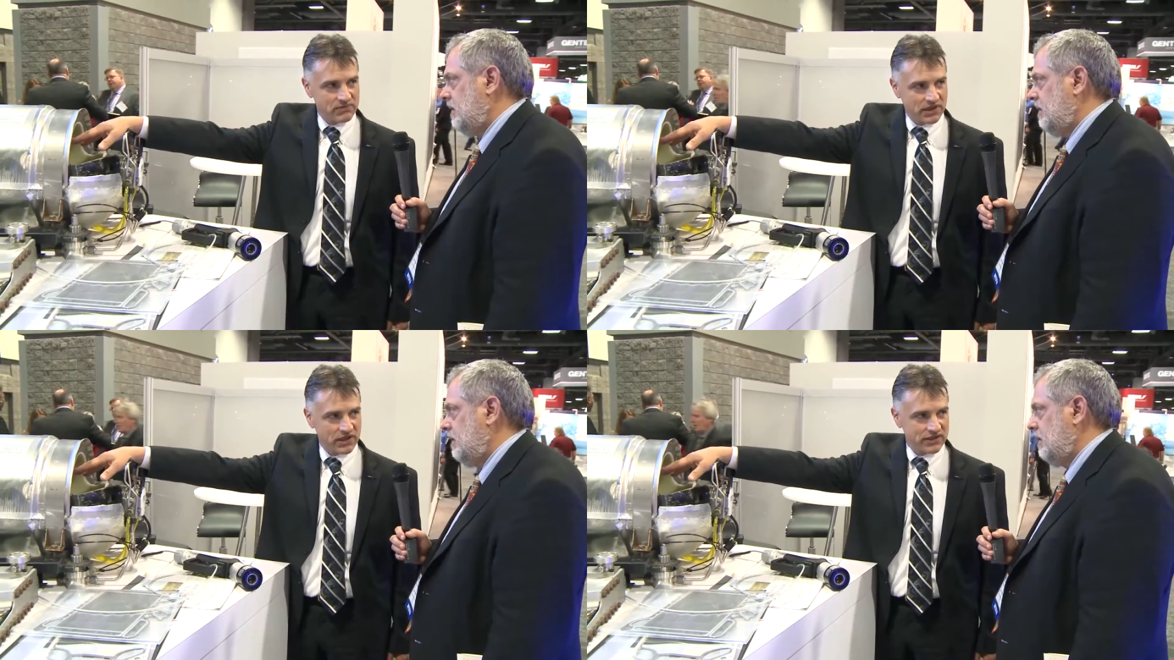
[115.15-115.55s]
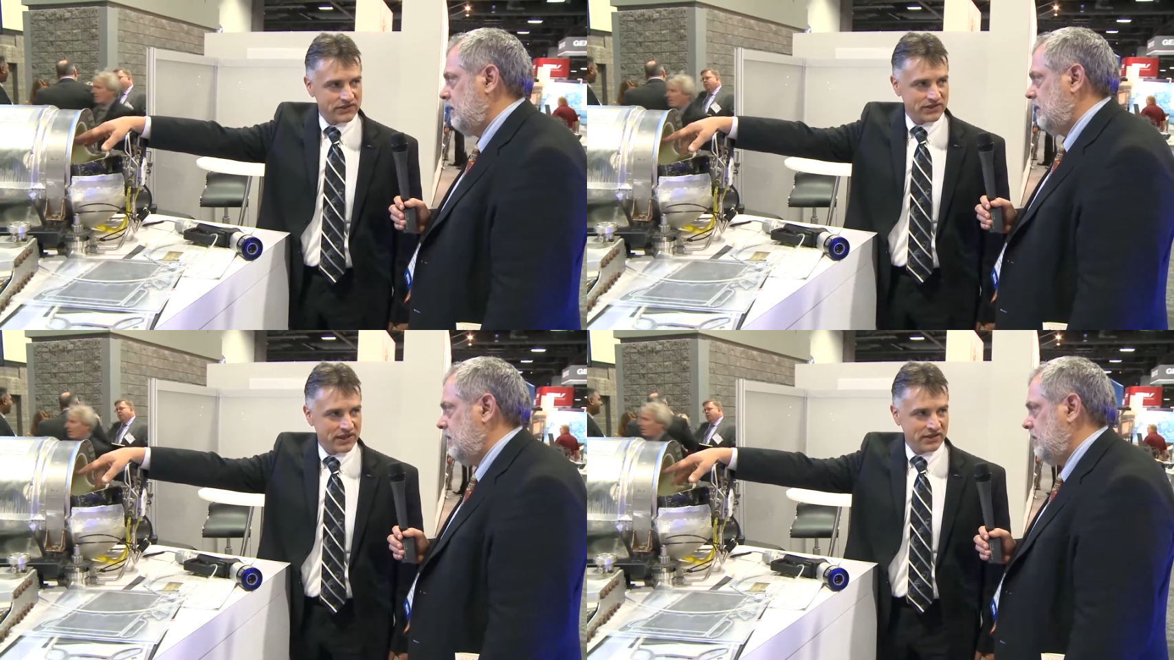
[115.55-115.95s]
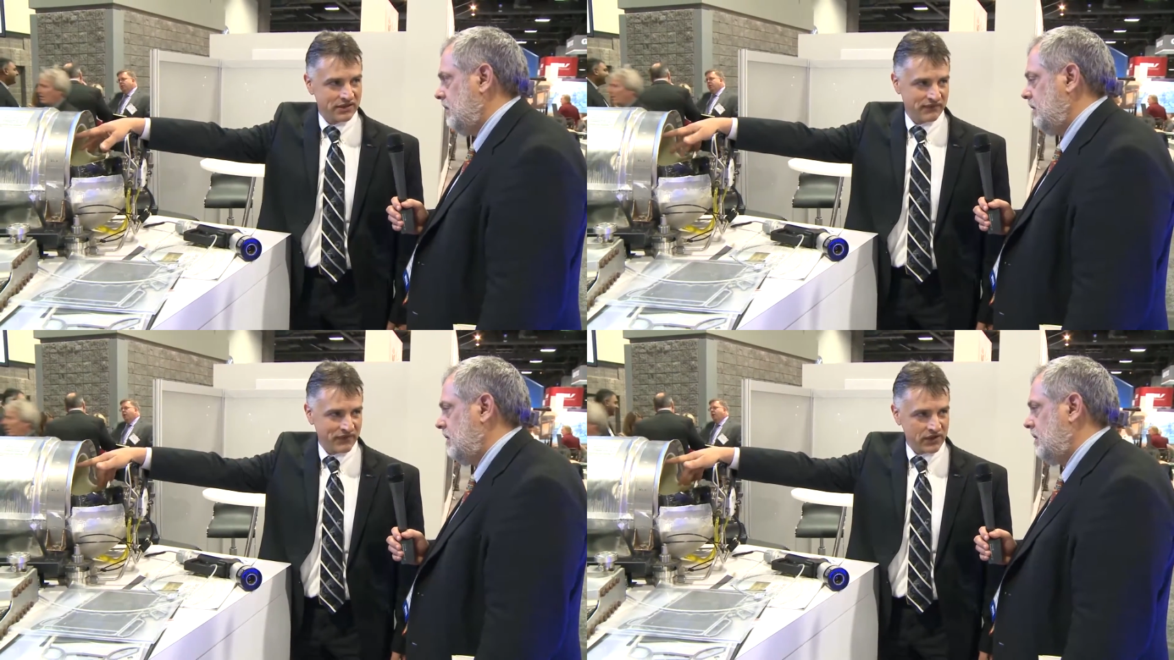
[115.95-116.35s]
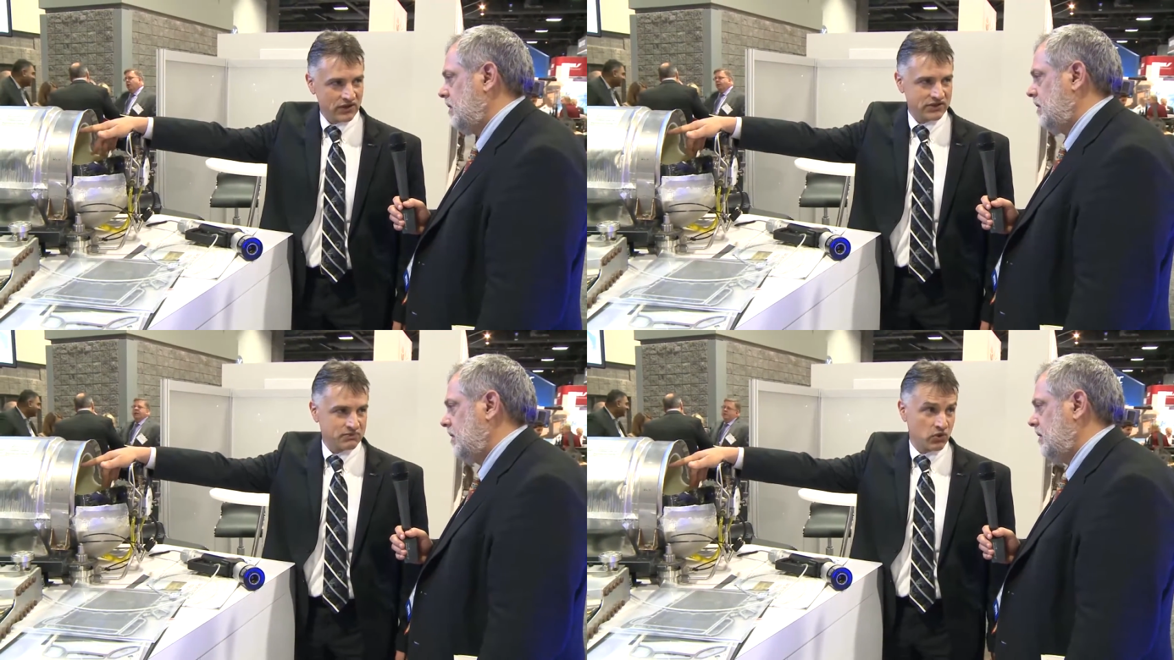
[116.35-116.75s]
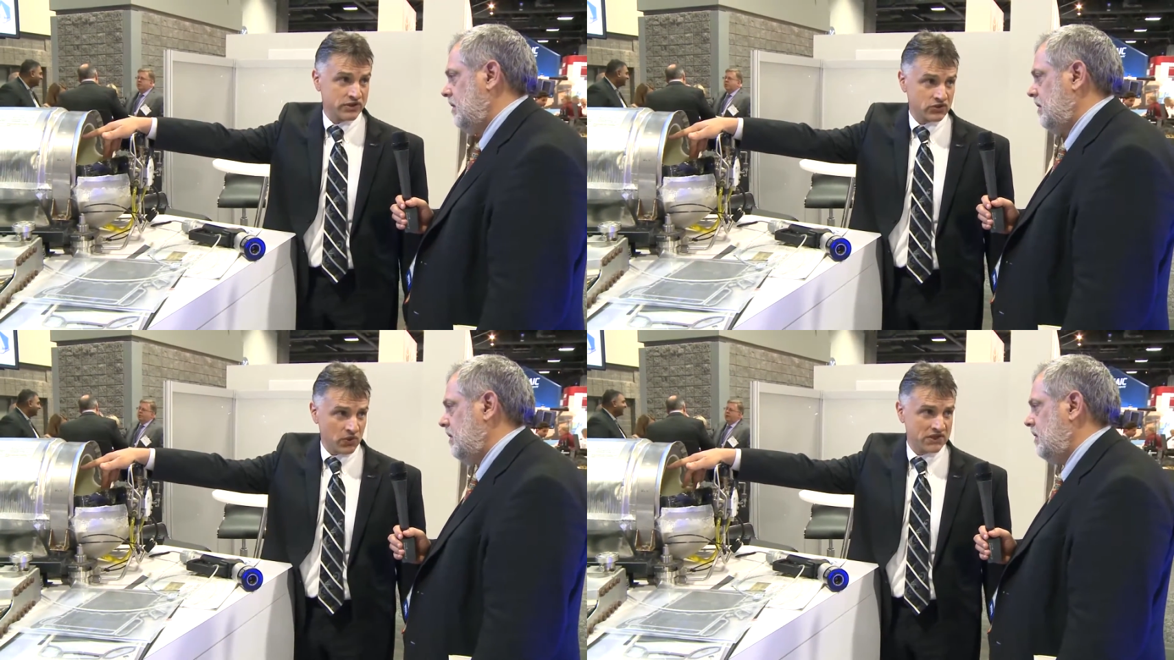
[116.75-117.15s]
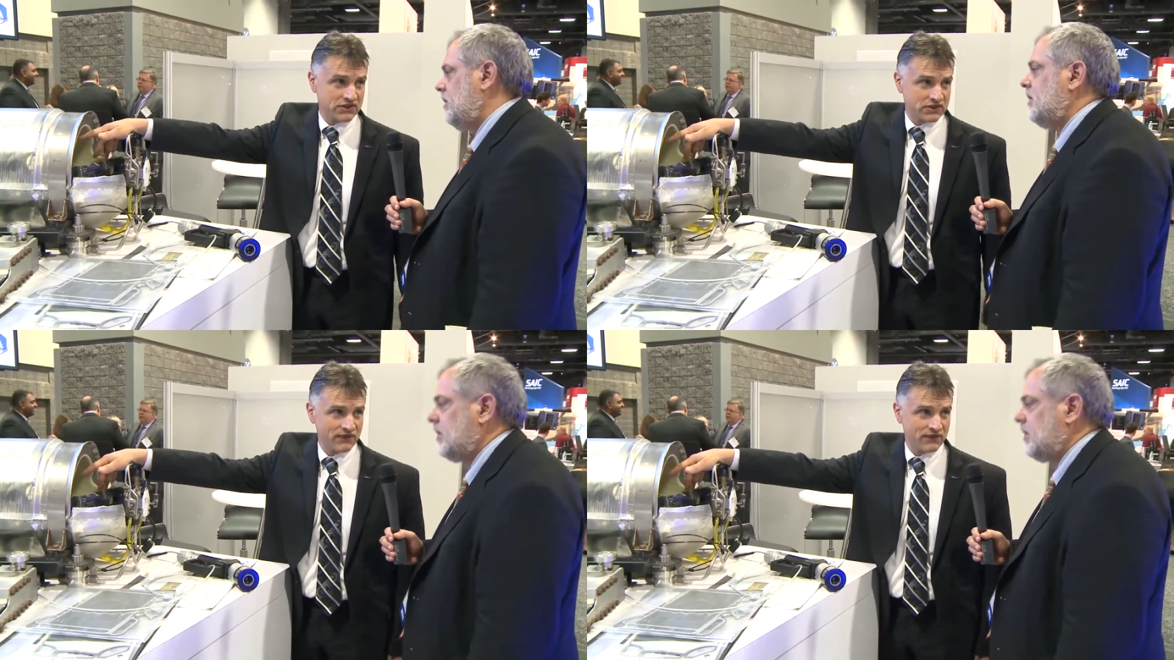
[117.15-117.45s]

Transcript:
Speaker 1: because it, the vehicle is more than twice as